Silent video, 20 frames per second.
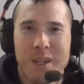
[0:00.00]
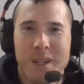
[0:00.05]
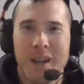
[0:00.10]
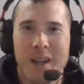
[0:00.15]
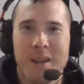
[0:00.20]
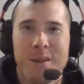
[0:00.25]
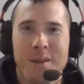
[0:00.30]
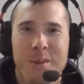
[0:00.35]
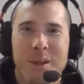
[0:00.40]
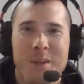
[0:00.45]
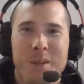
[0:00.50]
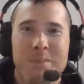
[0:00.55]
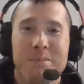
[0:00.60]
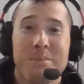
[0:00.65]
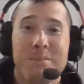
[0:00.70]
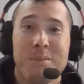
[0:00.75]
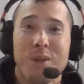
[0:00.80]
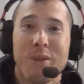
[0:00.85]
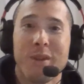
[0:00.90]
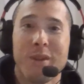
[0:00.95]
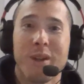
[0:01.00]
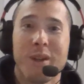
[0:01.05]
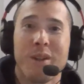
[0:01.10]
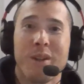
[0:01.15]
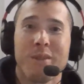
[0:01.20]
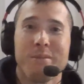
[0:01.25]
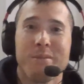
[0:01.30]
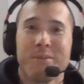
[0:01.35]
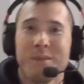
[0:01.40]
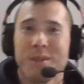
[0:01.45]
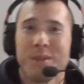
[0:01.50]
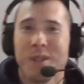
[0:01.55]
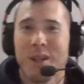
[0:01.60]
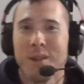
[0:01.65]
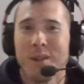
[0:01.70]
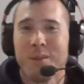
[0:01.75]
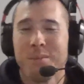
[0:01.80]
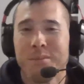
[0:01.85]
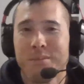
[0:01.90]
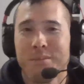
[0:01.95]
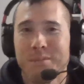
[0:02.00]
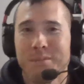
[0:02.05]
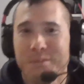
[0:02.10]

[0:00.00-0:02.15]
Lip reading: Anyway, moving on. So